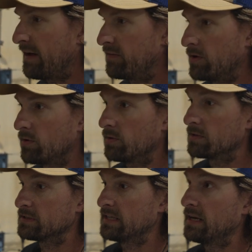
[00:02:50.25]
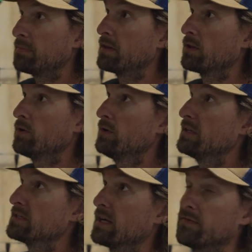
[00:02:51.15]
having your own little setup and learn
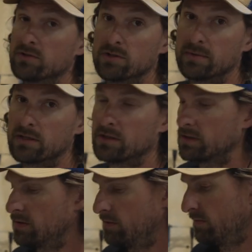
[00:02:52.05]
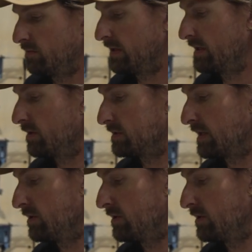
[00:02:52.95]
this stuff. There's so many good videos on